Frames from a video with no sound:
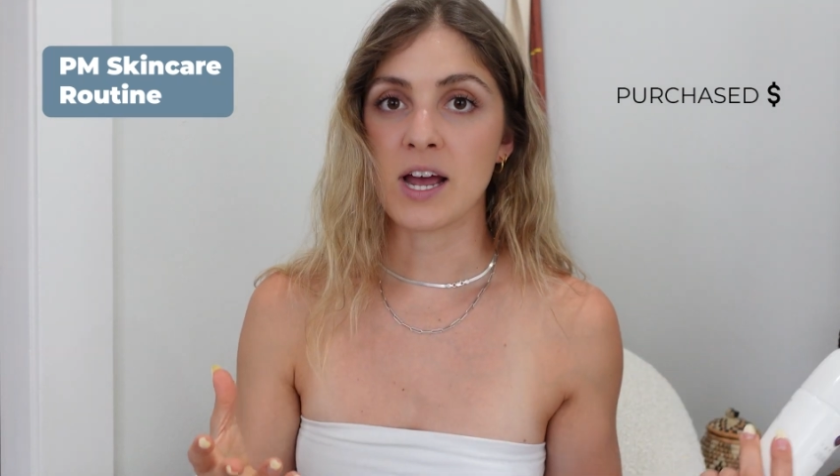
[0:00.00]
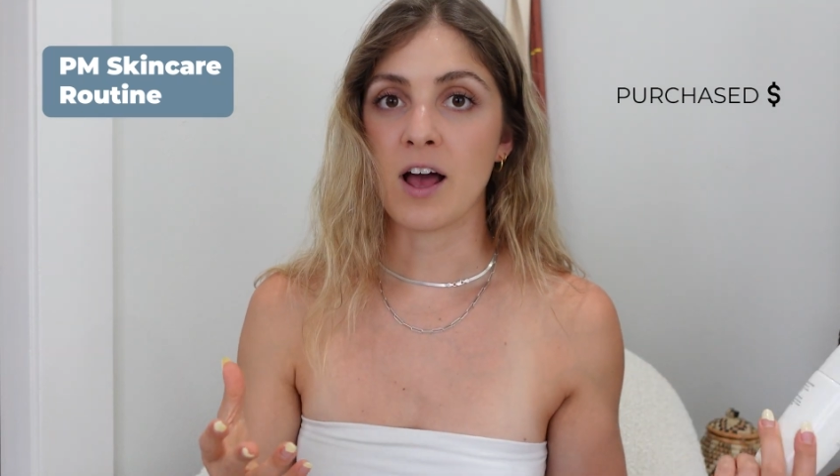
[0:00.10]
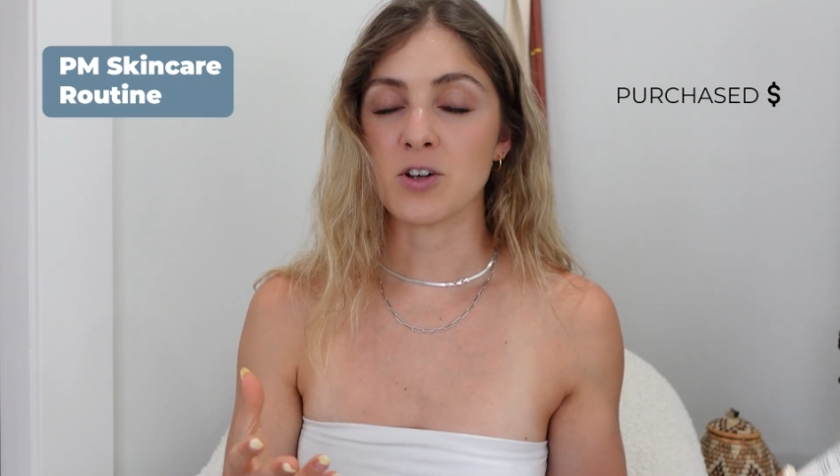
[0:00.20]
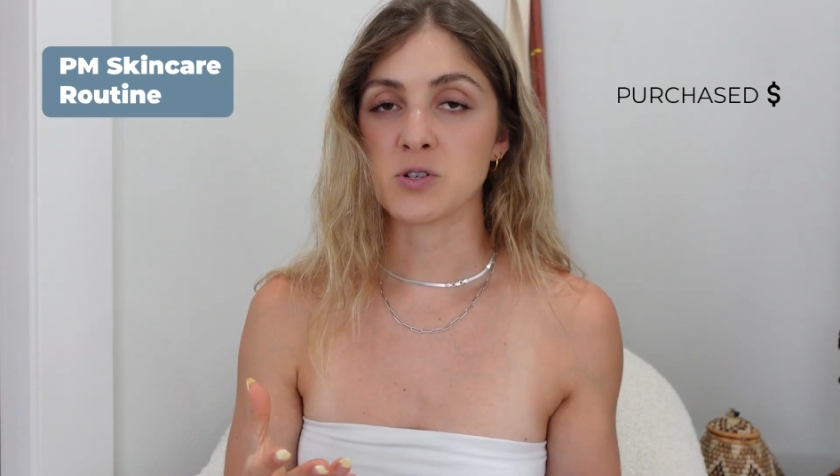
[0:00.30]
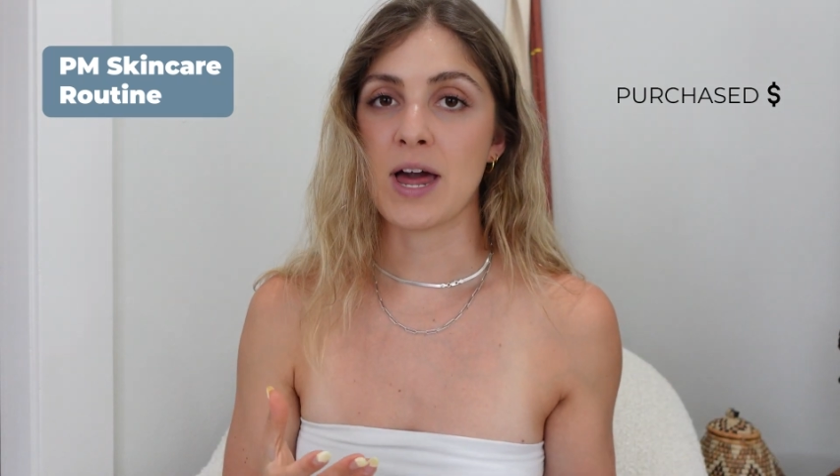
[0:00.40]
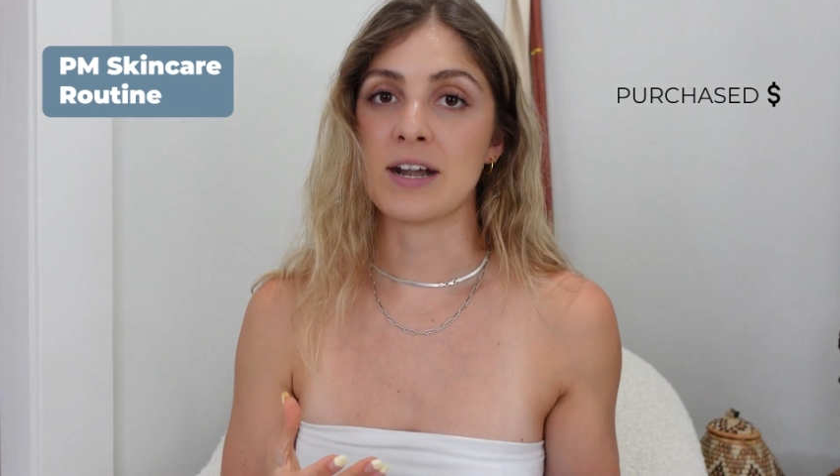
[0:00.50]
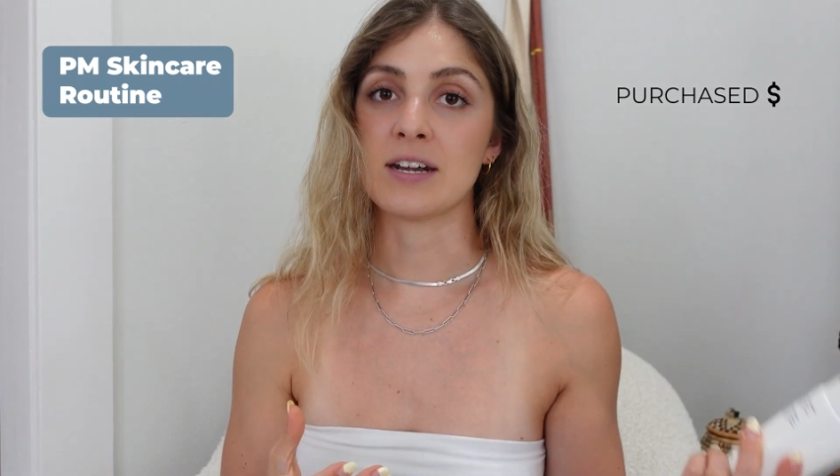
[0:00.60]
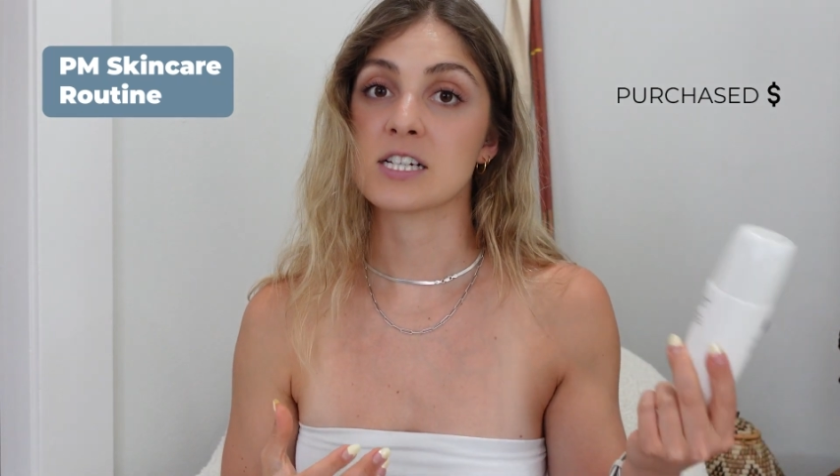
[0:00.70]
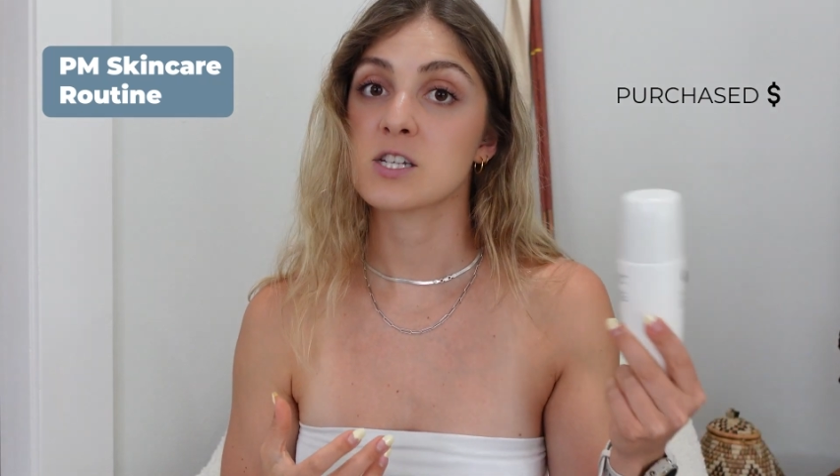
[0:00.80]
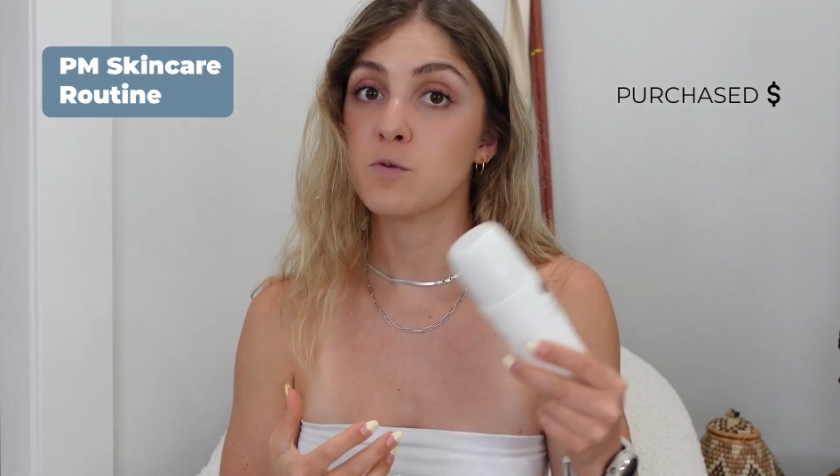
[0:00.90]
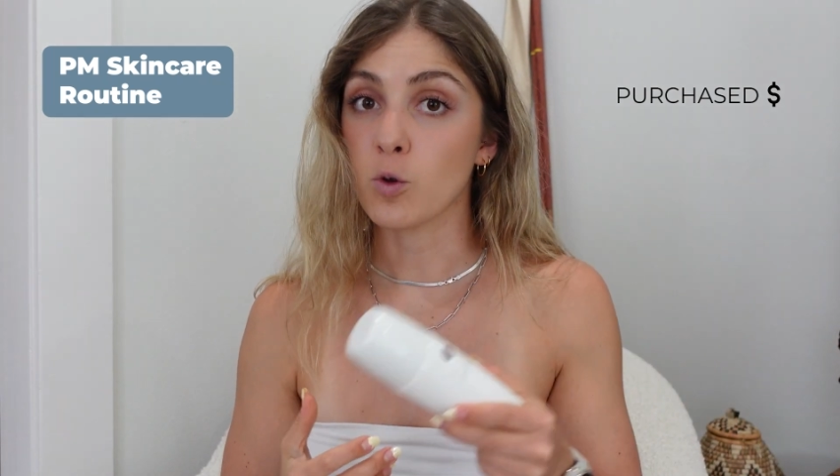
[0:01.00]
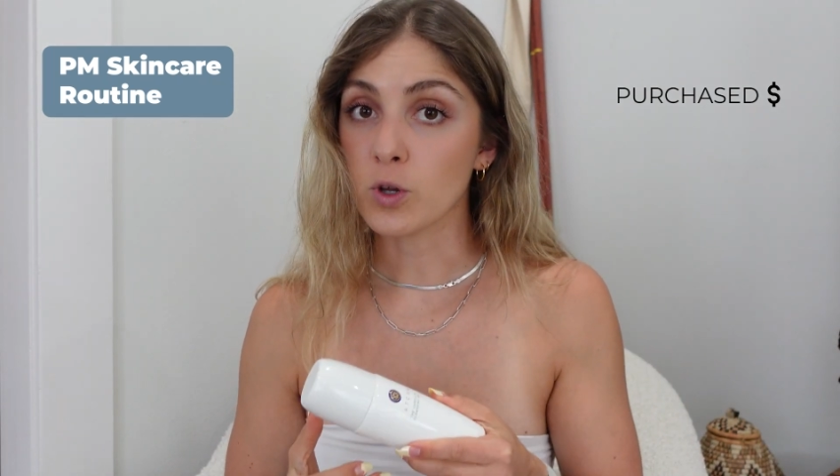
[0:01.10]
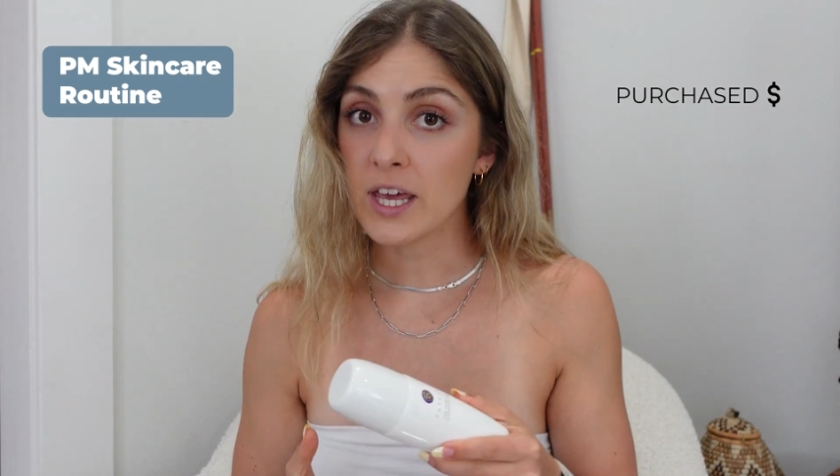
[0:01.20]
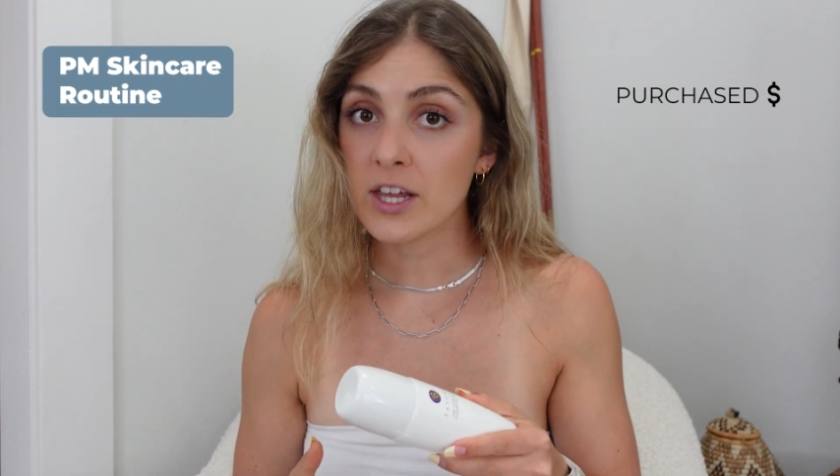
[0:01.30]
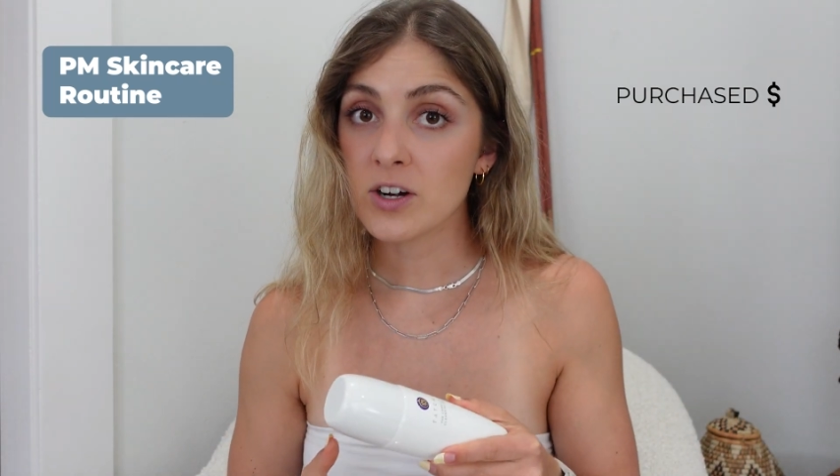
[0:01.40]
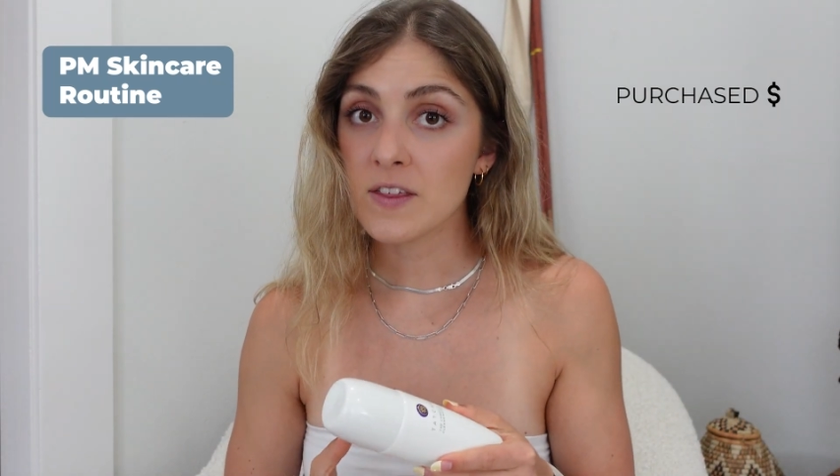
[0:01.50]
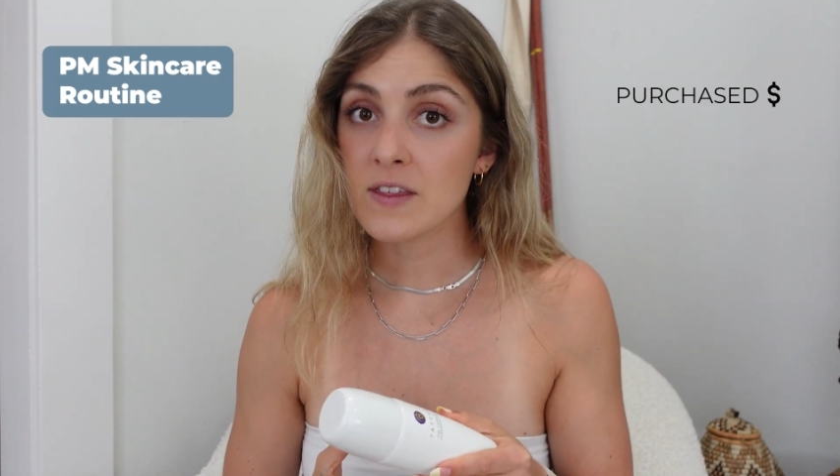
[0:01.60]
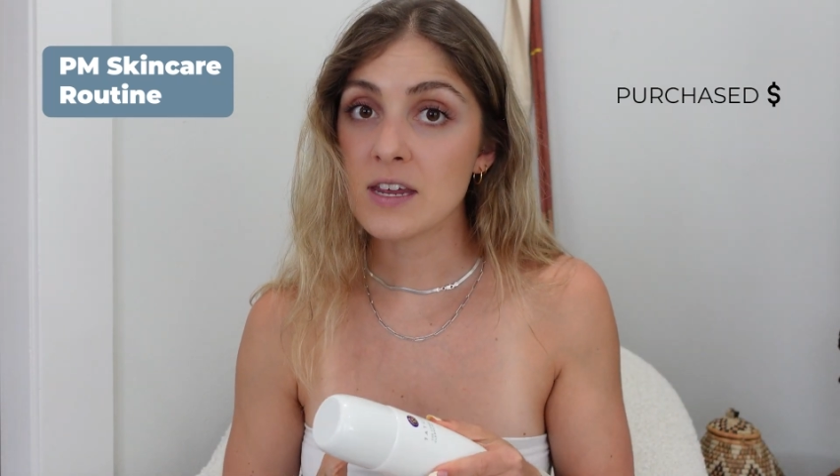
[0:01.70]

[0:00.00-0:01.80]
I also add an exfoliator in the